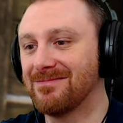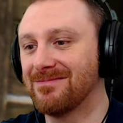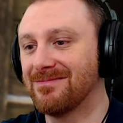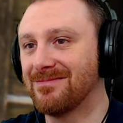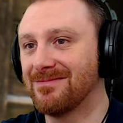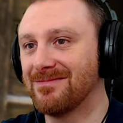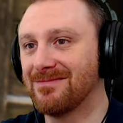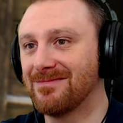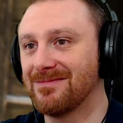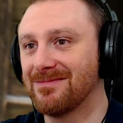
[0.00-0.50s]

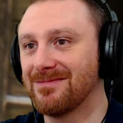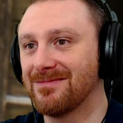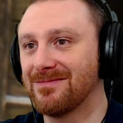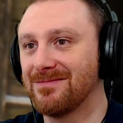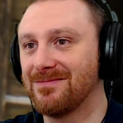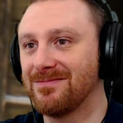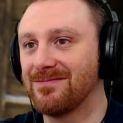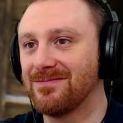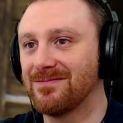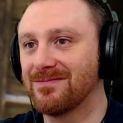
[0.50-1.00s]

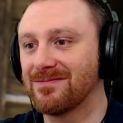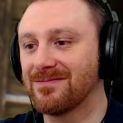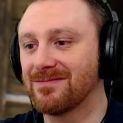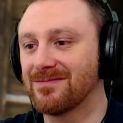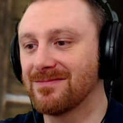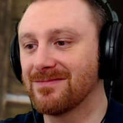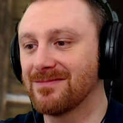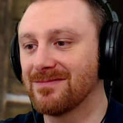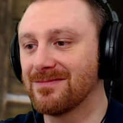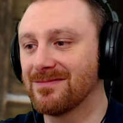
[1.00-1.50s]

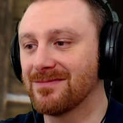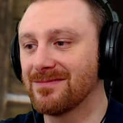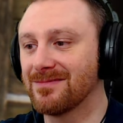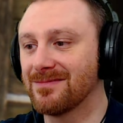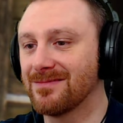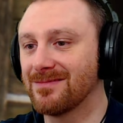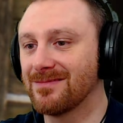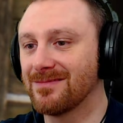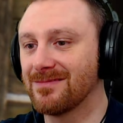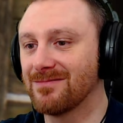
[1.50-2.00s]

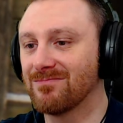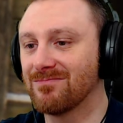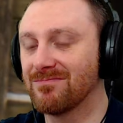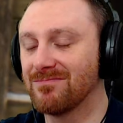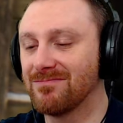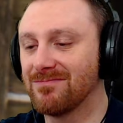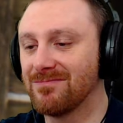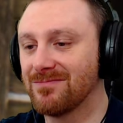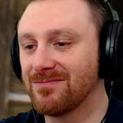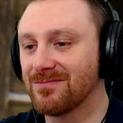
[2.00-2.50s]

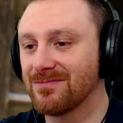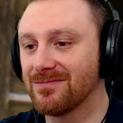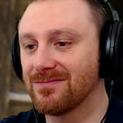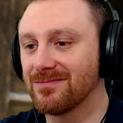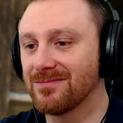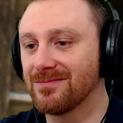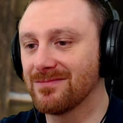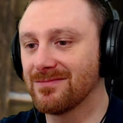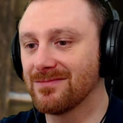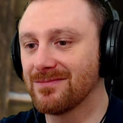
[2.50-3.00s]

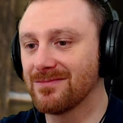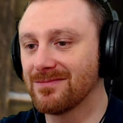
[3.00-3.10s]
No words are spoken by the person on screen.